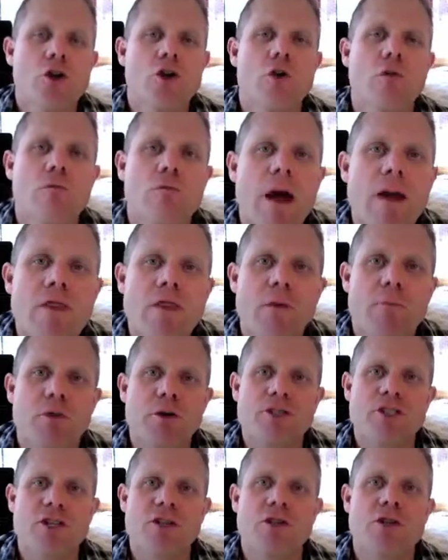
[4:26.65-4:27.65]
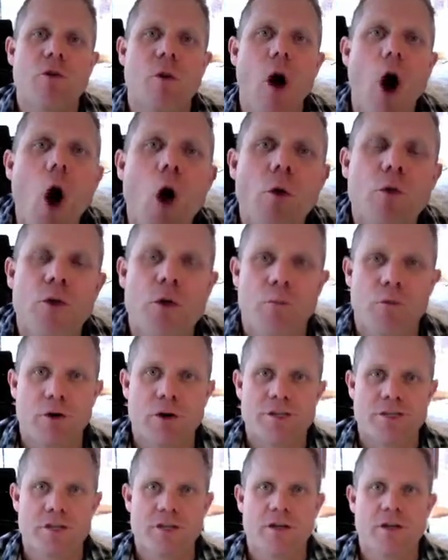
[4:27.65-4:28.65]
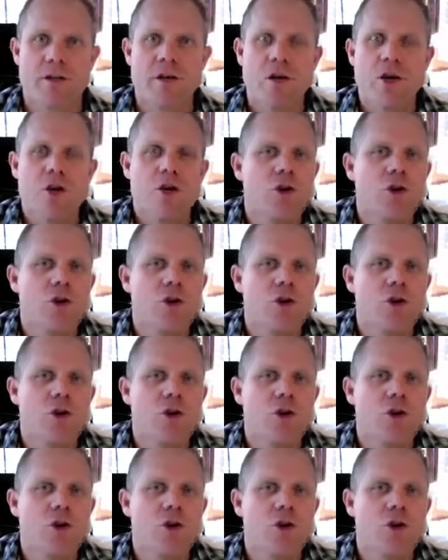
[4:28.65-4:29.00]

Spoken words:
You run the prison. You own the prison.